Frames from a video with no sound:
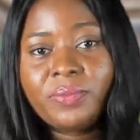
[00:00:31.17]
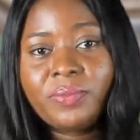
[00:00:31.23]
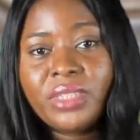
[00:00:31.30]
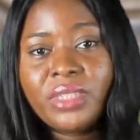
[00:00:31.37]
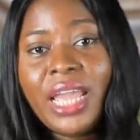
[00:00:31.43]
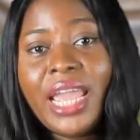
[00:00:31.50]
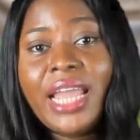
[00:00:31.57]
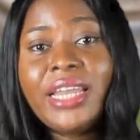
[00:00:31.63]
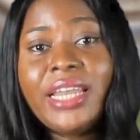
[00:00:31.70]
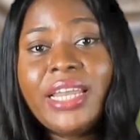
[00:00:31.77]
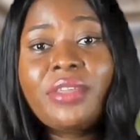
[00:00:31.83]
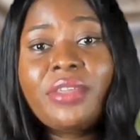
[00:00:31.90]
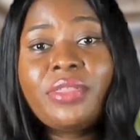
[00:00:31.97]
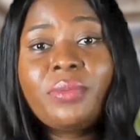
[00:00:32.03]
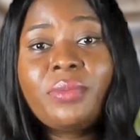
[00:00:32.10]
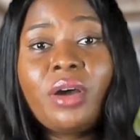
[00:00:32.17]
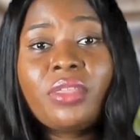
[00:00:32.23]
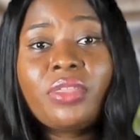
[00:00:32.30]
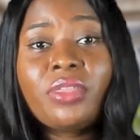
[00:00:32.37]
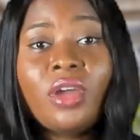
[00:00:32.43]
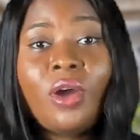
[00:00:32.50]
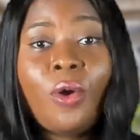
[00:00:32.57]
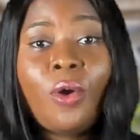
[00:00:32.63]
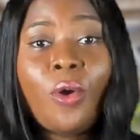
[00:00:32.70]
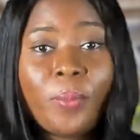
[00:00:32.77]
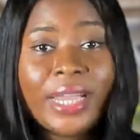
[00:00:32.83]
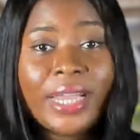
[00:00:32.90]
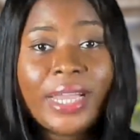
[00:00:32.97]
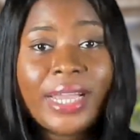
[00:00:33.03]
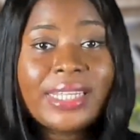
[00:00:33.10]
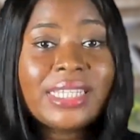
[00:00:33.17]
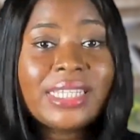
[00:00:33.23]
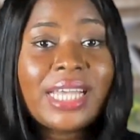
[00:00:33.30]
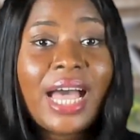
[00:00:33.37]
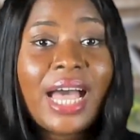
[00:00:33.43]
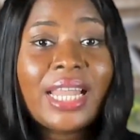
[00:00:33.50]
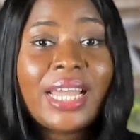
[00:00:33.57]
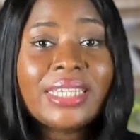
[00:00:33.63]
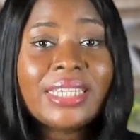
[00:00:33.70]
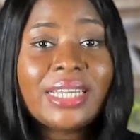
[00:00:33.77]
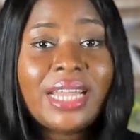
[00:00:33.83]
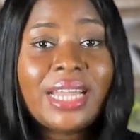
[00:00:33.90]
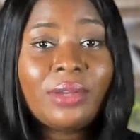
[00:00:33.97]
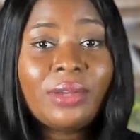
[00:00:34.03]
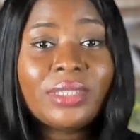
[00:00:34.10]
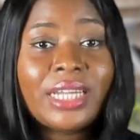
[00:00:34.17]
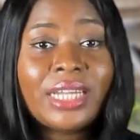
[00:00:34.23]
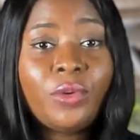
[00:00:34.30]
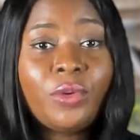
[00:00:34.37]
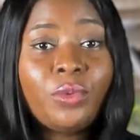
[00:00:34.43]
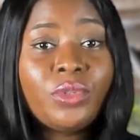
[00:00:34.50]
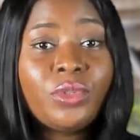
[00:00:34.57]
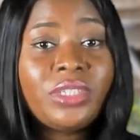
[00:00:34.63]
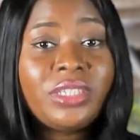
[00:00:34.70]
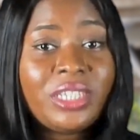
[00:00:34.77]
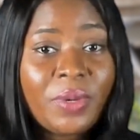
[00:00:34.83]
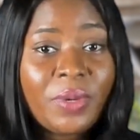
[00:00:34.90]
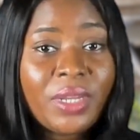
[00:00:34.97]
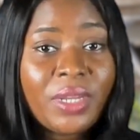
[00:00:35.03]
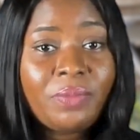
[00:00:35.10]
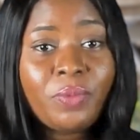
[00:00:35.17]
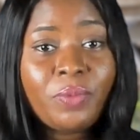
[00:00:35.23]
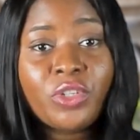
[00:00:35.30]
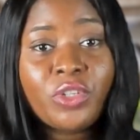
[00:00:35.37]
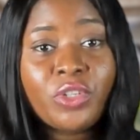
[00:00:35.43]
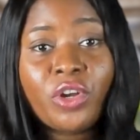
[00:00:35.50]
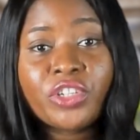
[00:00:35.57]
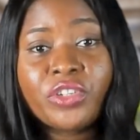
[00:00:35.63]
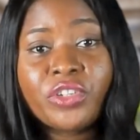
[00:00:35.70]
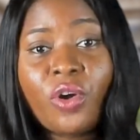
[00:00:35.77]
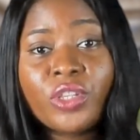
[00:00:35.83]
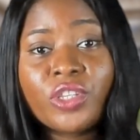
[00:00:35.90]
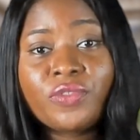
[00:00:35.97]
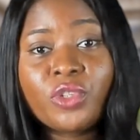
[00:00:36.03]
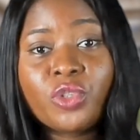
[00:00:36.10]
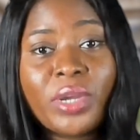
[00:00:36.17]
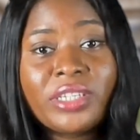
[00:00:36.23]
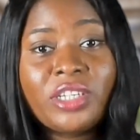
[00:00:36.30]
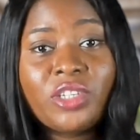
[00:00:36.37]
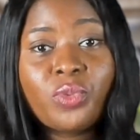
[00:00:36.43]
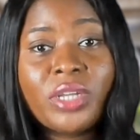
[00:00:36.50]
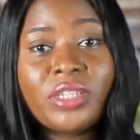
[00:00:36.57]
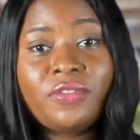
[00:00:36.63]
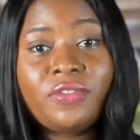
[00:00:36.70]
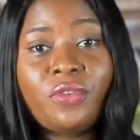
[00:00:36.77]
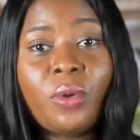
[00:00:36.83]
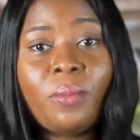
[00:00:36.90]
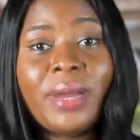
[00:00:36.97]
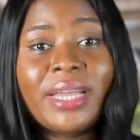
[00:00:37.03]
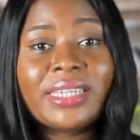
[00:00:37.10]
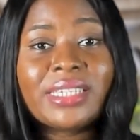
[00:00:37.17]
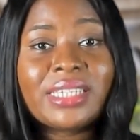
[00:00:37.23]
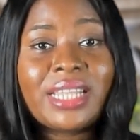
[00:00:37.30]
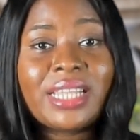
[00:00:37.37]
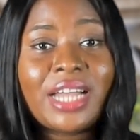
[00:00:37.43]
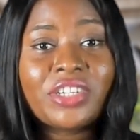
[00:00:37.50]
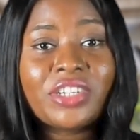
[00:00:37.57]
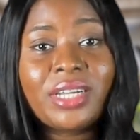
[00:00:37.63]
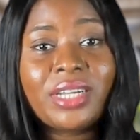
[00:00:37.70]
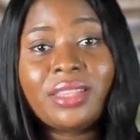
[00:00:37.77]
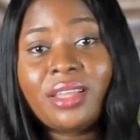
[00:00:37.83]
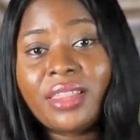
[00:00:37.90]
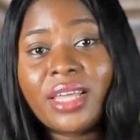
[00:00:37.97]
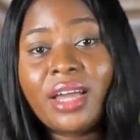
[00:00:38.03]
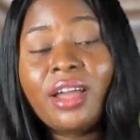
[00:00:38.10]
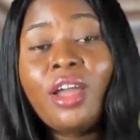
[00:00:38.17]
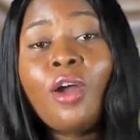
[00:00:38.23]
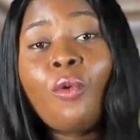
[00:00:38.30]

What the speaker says: Earlier in the month, OPEC and its allies announced that they would deepen production cuts for 2024 by slashing another